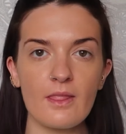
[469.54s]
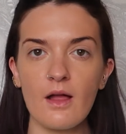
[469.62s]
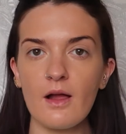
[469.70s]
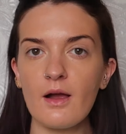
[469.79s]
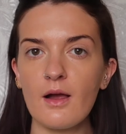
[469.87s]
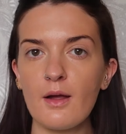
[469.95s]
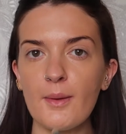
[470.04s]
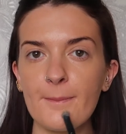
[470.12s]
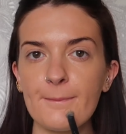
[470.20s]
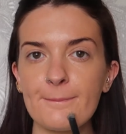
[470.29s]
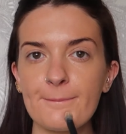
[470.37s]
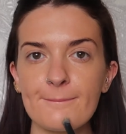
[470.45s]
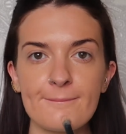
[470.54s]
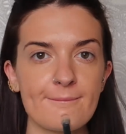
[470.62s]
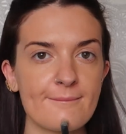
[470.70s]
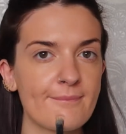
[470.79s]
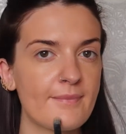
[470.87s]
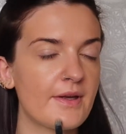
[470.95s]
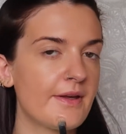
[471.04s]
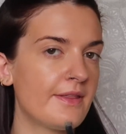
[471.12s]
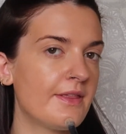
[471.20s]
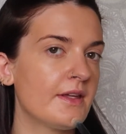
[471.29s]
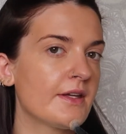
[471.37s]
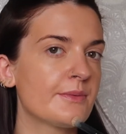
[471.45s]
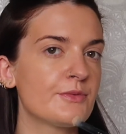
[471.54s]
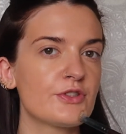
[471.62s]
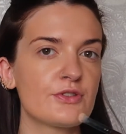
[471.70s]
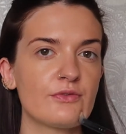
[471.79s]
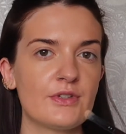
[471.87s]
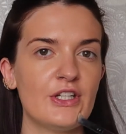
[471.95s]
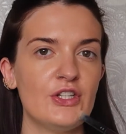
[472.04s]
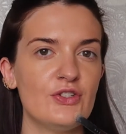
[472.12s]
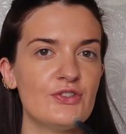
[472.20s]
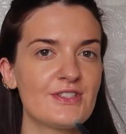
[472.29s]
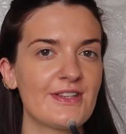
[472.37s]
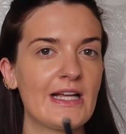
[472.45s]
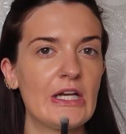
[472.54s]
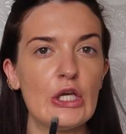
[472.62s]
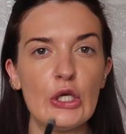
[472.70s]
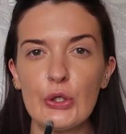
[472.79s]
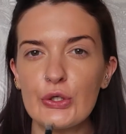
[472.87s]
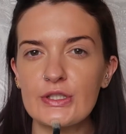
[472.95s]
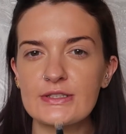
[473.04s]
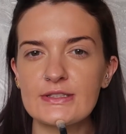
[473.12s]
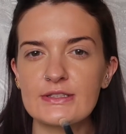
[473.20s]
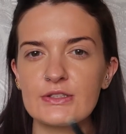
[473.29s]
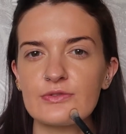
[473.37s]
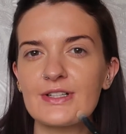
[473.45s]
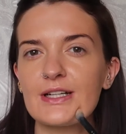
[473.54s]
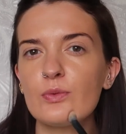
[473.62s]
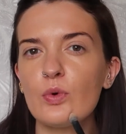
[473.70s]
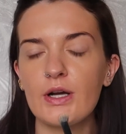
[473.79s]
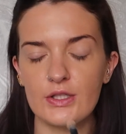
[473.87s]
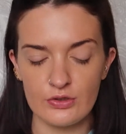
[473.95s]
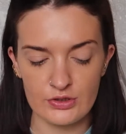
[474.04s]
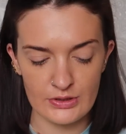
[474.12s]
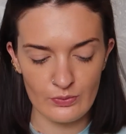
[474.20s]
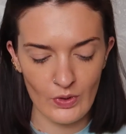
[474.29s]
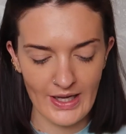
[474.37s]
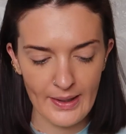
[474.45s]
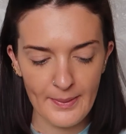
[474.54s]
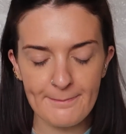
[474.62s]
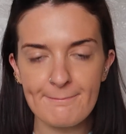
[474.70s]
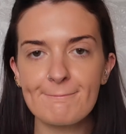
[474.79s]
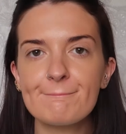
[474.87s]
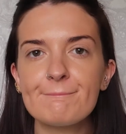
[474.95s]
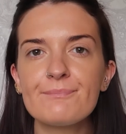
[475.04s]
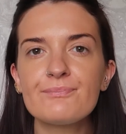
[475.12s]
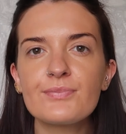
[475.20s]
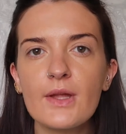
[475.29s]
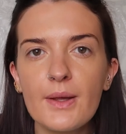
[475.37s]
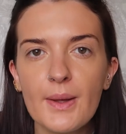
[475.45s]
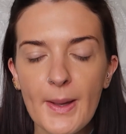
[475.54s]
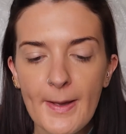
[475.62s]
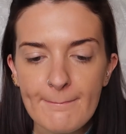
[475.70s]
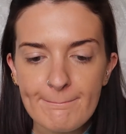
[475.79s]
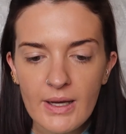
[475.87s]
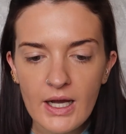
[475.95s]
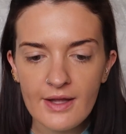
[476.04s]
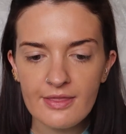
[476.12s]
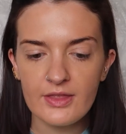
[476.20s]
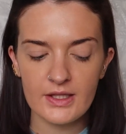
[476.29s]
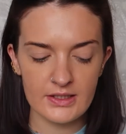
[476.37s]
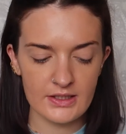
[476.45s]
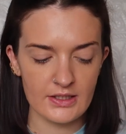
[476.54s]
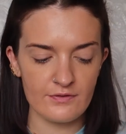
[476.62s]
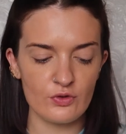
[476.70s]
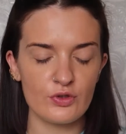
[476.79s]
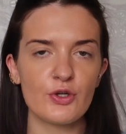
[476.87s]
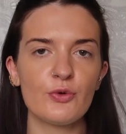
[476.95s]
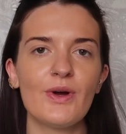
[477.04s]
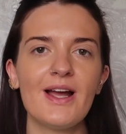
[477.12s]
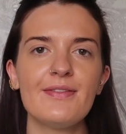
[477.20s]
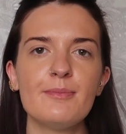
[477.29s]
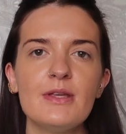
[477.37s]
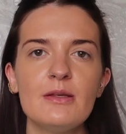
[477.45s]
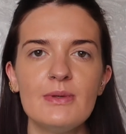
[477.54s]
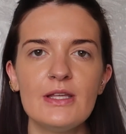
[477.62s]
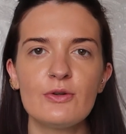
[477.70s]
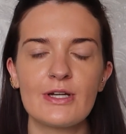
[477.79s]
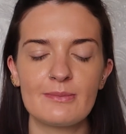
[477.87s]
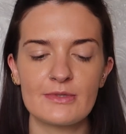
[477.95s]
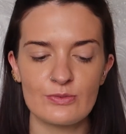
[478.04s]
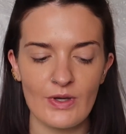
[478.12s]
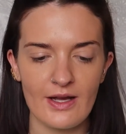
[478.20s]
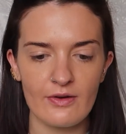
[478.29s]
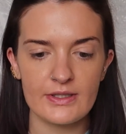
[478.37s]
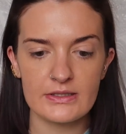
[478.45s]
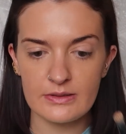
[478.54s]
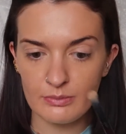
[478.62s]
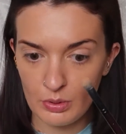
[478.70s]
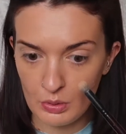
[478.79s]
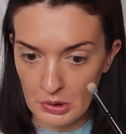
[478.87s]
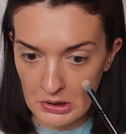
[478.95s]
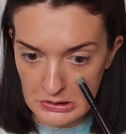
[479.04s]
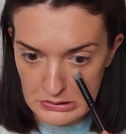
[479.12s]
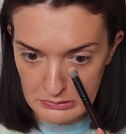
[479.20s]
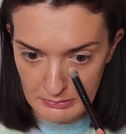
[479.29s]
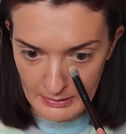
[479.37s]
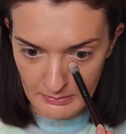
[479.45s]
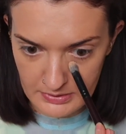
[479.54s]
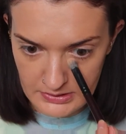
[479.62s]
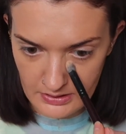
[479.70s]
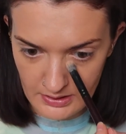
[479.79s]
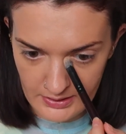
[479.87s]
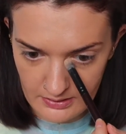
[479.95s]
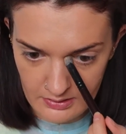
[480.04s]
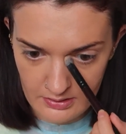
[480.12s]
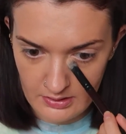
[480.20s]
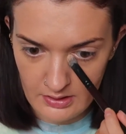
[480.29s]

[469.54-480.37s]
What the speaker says: I think I'm just not really used to that look because it's not really what I usually wear. But I think if you're going to wear the BB cream as well, it's important to remember to like